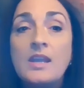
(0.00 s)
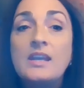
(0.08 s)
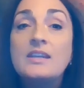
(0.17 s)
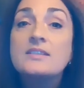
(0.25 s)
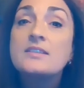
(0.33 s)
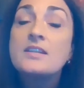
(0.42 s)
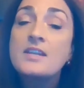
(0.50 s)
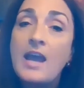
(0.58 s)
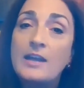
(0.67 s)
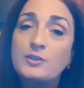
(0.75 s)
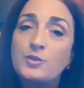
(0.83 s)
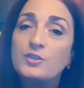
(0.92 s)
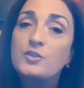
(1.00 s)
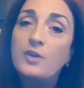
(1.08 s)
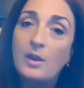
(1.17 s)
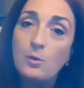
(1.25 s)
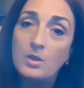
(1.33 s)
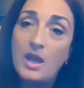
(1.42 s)
It is a natural
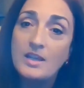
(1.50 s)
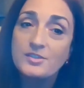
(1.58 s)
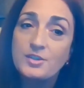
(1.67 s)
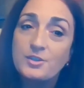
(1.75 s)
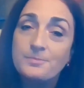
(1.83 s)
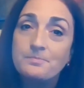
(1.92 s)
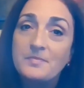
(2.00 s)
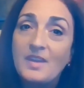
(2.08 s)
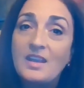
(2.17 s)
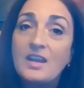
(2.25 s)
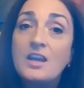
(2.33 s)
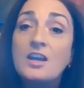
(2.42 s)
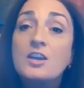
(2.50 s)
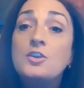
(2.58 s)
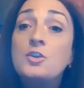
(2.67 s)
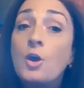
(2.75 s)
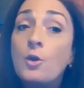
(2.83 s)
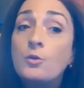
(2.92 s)
tranquilizer.
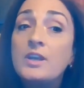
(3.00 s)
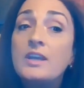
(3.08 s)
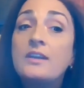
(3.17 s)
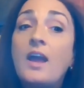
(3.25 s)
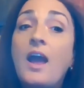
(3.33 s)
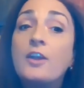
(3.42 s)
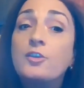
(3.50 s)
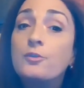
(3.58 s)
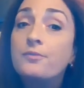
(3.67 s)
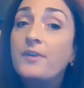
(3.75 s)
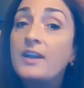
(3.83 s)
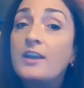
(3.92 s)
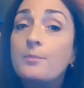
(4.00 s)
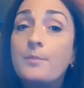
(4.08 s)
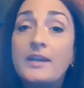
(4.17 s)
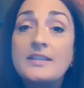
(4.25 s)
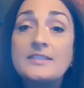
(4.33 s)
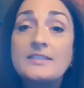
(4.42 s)
Known in Ayurvedic
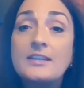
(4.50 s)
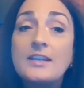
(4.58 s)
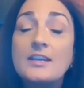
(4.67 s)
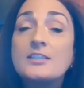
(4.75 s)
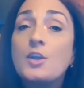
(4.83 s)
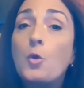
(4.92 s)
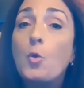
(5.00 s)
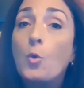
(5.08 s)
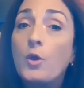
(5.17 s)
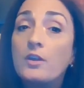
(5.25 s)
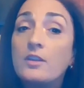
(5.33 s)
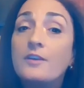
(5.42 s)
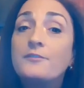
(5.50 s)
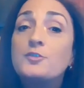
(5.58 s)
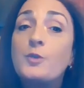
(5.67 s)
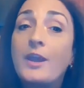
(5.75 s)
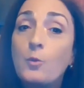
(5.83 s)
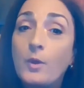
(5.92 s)
medicine as the oil of
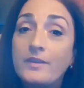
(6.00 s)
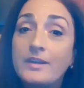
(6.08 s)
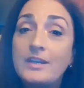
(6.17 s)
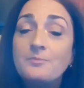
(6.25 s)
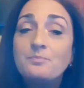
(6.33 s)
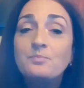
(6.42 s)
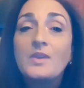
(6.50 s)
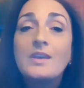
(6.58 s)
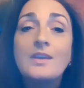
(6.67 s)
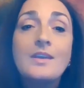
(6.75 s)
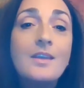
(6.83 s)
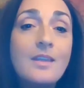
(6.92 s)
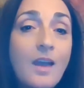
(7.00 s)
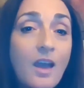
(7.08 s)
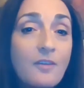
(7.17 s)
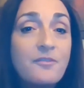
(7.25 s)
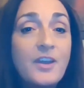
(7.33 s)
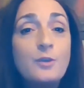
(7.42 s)
tranquility,
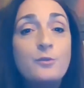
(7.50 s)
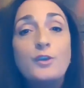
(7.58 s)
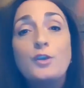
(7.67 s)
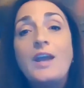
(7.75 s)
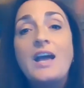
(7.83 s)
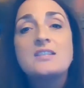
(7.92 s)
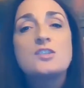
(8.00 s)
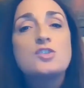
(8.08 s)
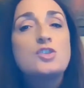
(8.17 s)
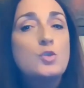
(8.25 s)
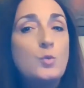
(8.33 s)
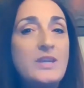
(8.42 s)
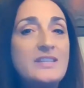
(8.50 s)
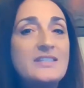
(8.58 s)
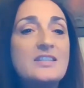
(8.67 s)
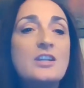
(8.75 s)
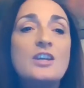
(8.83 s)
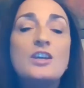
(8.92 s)
uh, vetiver has a sweet,
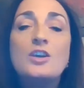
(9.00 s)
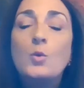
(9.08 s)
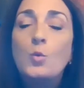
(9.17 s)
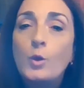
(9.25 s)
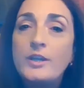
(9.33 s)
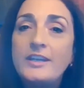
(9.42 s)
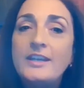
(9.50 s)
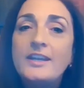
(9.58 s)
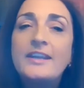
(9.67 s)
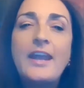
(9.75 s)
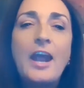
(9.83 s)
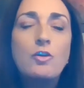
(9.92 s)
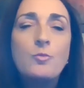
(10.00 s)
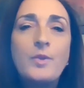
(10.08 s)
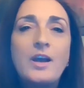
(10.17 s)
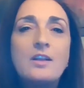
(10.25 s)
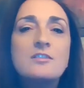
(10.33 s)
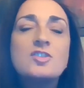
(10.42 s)
woody,
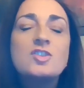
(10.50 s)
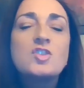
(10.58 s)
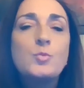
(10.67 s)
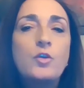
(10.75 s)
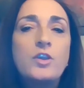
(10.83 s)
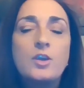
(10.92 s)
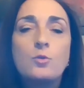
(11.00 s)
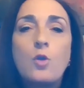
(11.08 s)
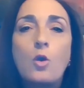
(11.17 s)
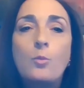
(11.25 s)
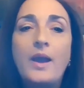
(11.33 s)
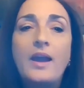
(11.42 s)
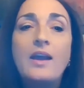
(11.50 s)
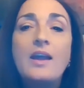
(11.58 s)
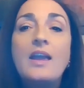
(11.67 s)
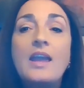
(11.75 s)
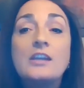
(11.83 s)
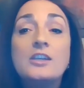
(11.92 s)
caramel, smoky aroma.
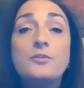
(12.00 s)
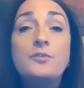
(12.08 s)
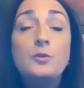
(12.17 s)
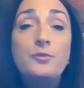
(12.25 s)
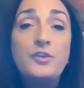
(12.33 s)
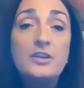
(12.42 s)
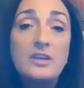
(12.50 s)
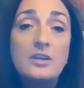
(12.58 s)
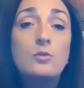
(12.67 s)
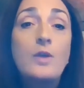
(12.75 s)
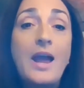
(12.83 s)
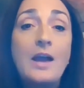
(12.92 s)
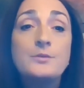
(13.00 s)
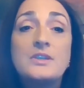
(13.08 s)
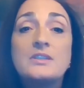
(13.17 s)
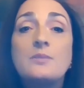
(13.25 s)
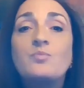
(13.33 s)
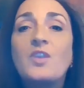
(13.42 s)
And if you feel
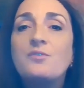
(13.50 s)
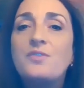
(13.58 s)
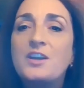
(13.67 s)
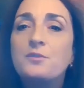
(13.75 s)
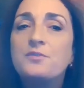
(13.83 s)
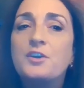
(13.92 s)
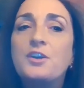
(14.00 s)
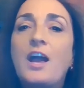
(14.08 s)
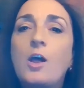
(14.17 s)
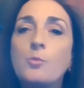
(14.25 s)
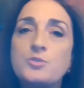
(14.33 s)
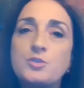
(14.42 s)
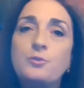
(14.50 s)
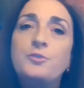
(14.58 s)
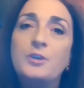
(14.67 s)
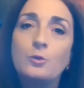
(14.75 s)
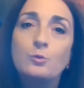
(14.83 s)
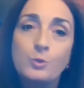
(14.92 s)
ungrounded, vetiver helps you
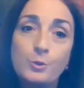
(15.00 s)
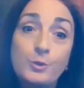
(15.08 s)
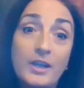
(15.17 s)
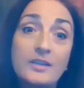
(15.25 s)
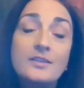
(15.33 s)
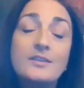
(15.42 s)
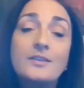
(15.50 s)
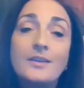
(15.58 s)
feel rooted.